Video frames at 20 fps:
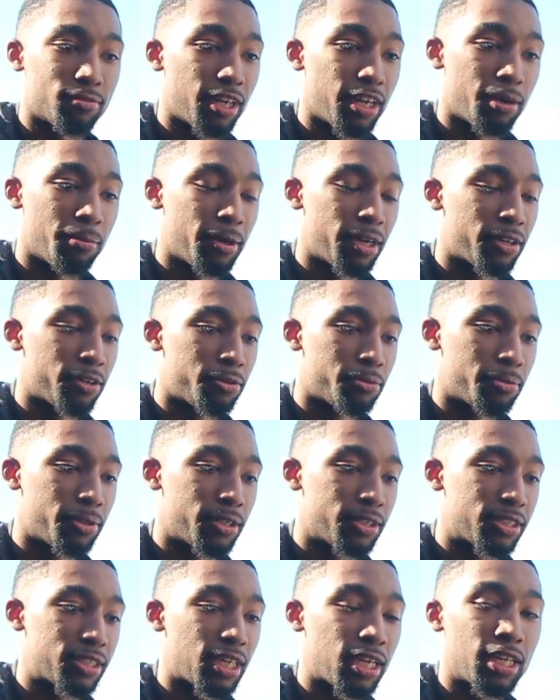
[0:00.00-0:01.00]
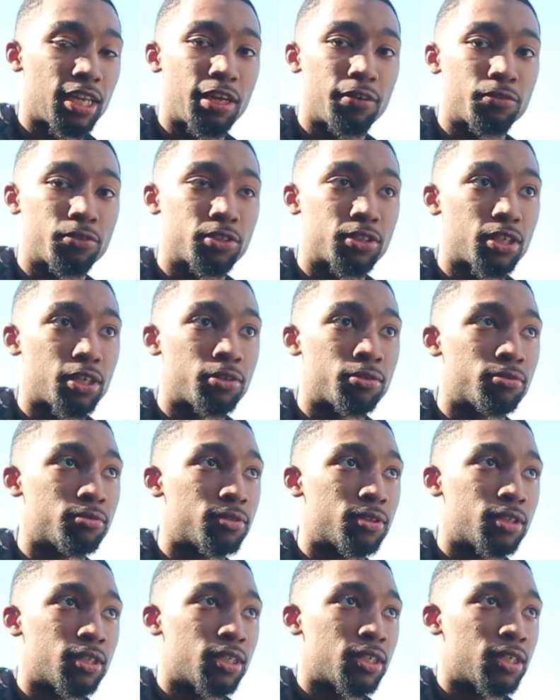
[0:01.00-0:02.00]
everybody gonna be the same level. So
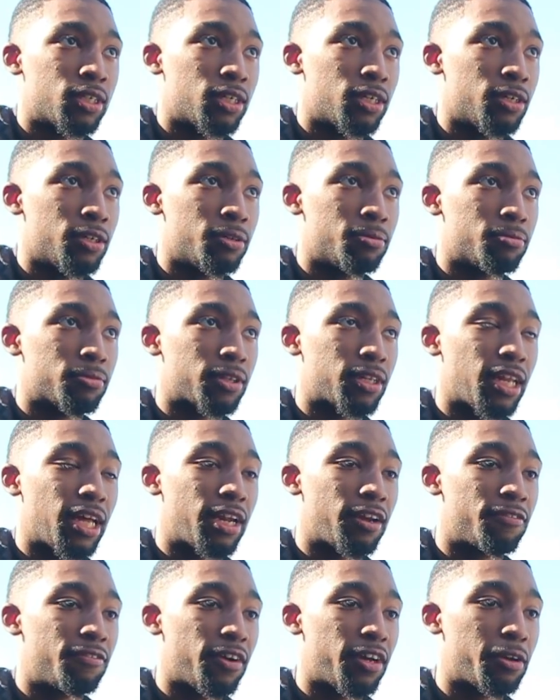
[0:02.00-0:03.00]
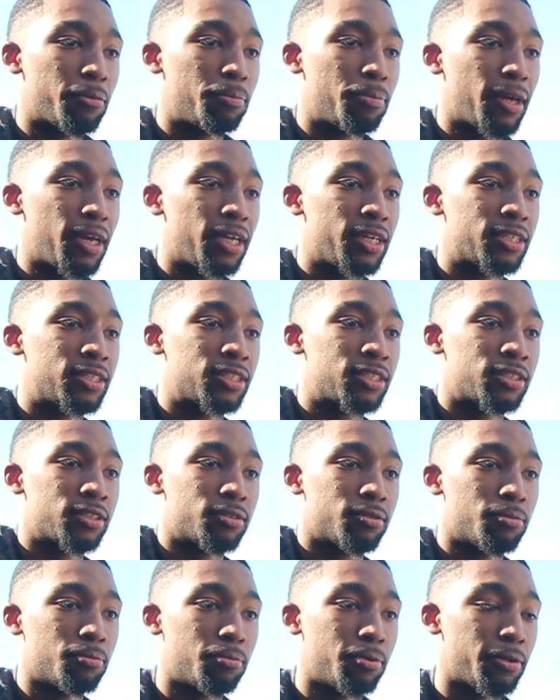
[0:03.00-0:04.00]
I'm glad I found a pace.
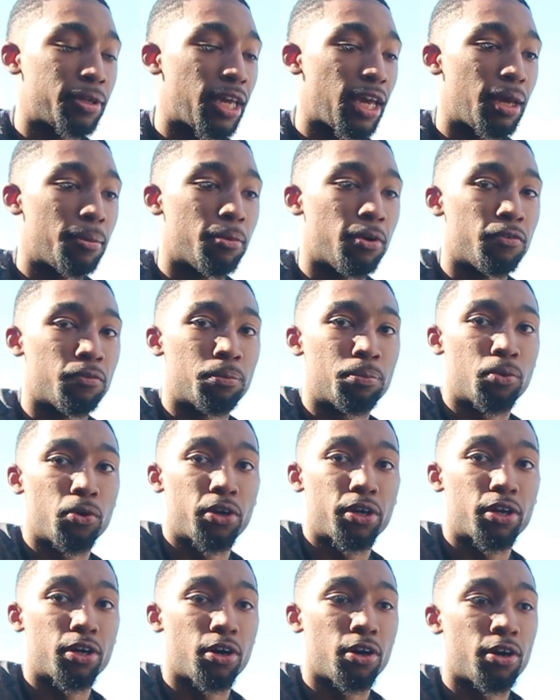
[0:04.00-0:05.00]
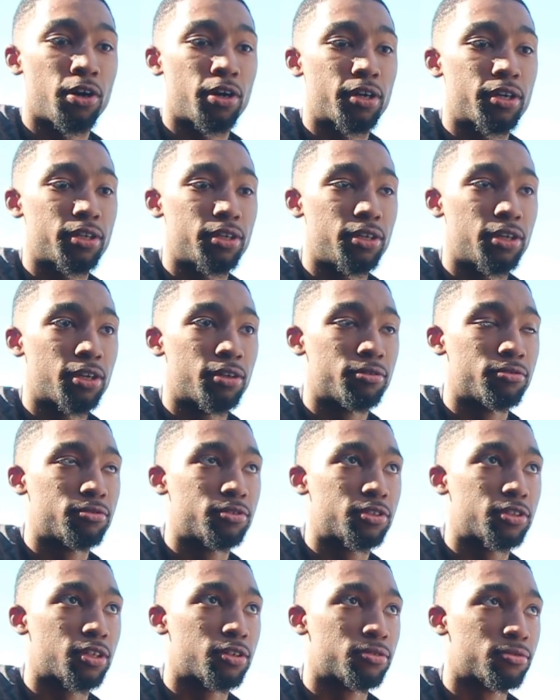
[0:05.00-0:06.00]
Became more of a point guard, you know.
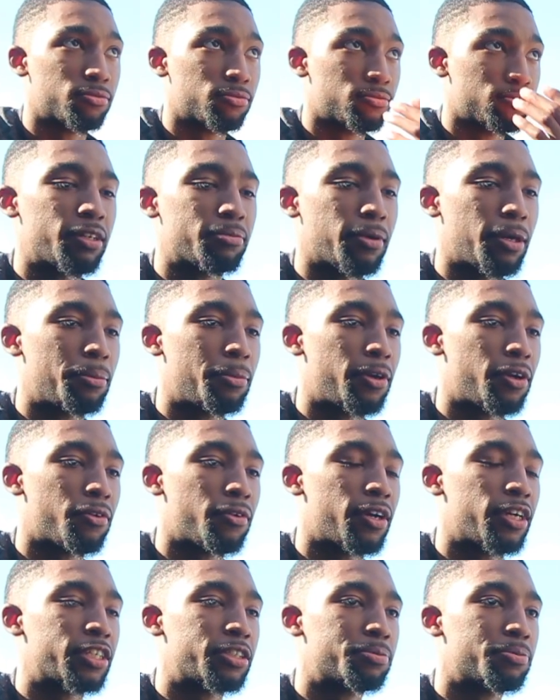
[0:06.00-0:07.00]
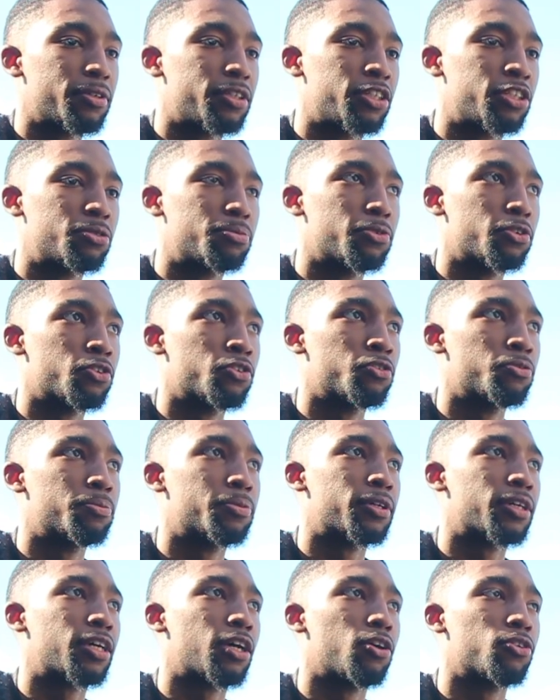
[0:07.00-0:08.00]
So my mid range is pretty smooth,
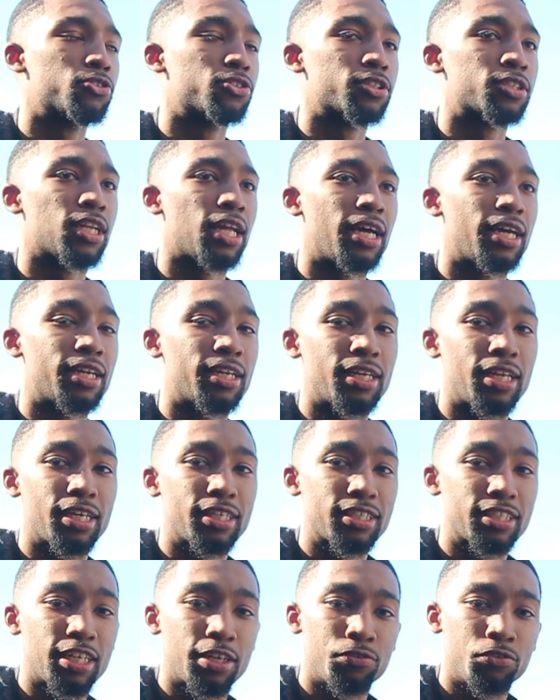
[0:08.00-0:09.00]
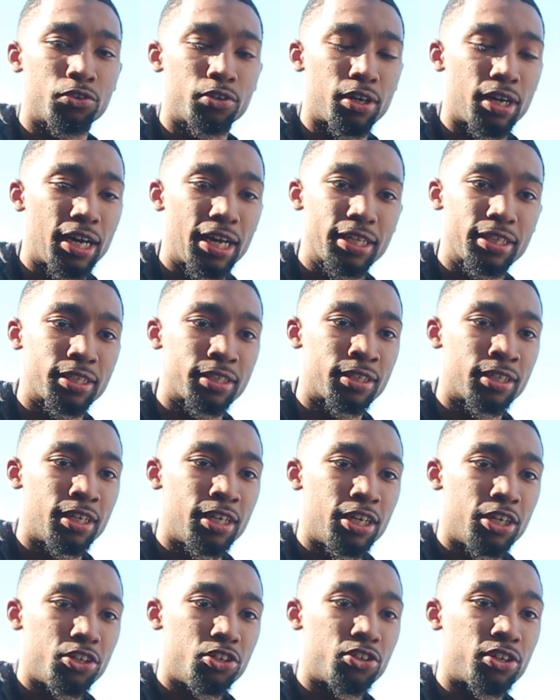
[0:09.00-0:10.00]
but coaches like, the next level, you're gonna have to
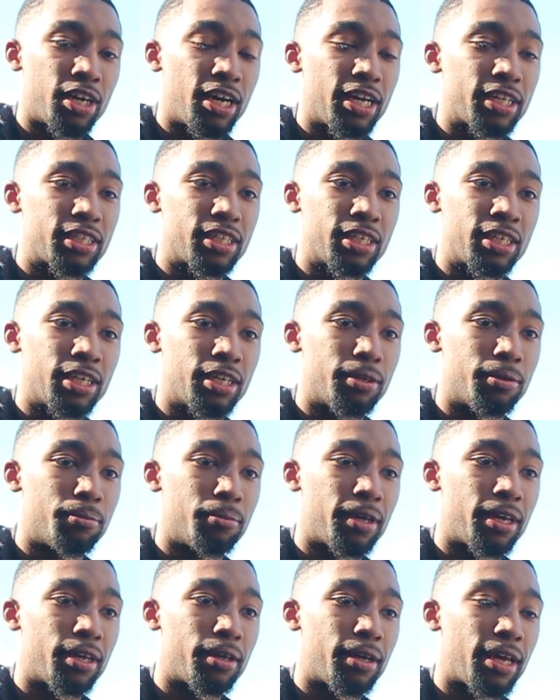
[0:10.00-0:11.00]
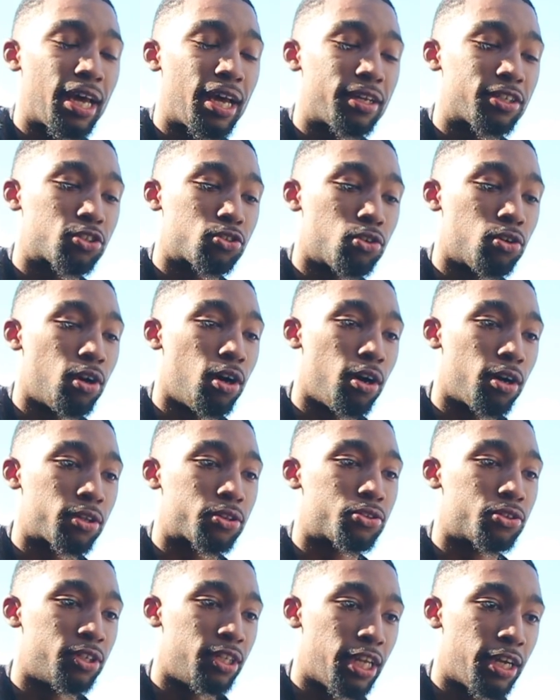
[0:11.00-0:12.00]
get met, have scoring all
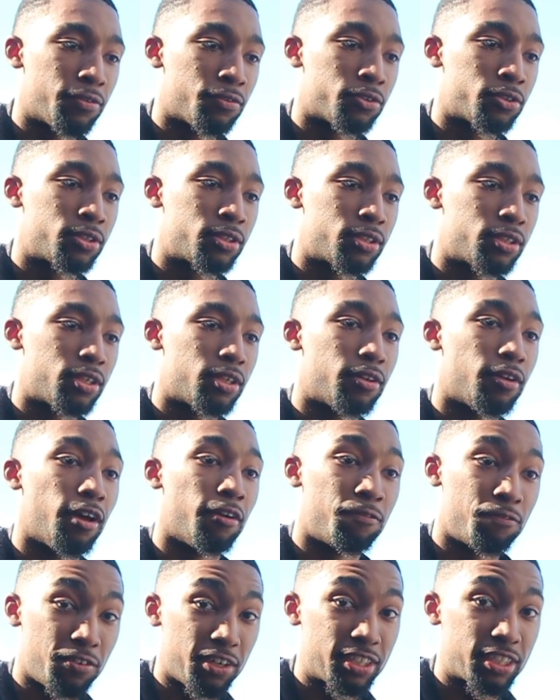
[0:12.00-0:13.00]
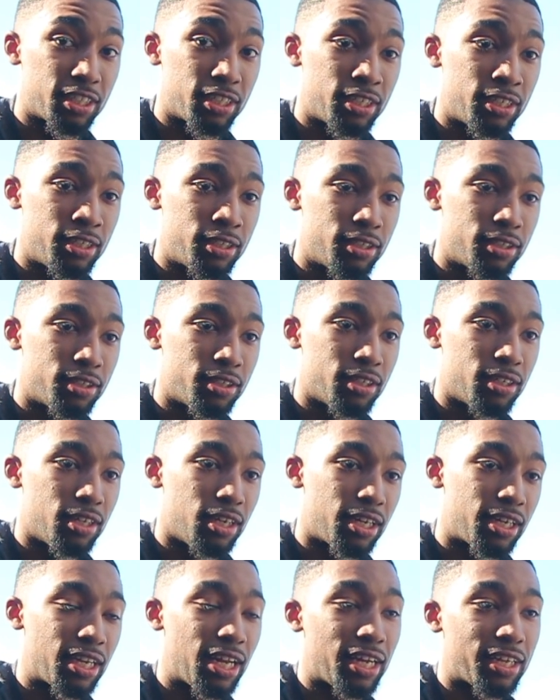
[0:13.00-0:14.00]
three levels efficiently.
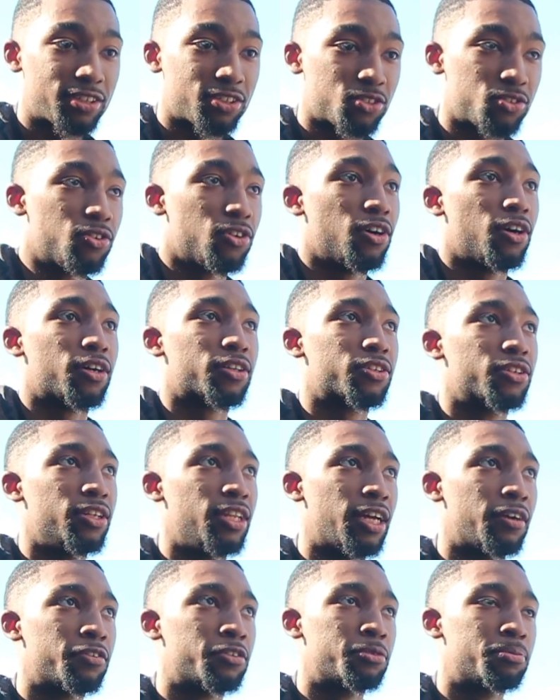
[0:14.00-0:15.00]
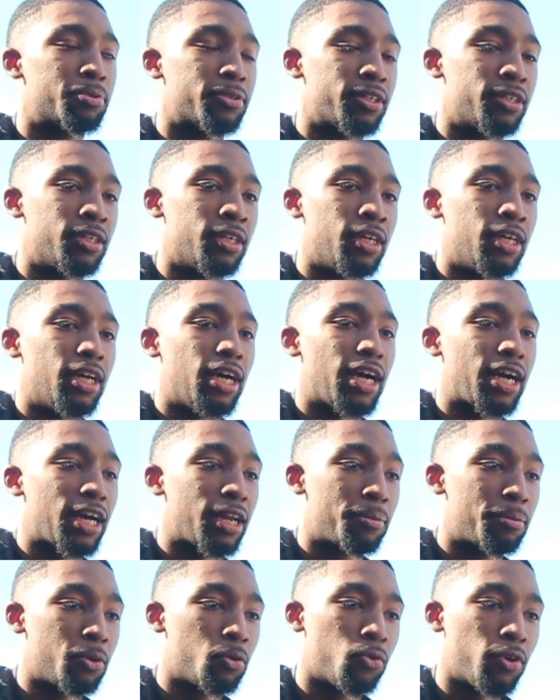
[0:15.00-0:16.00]
I can score all three levels, but I
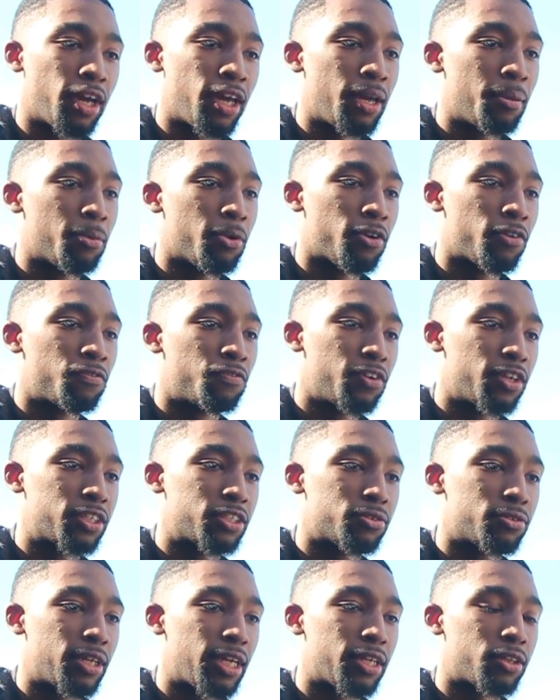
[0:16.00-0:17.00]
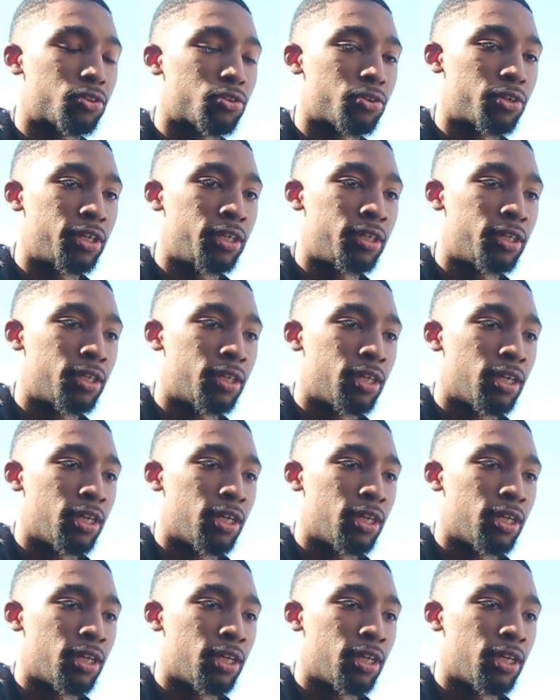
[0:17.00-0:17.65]
gotta be way more efficient with that three.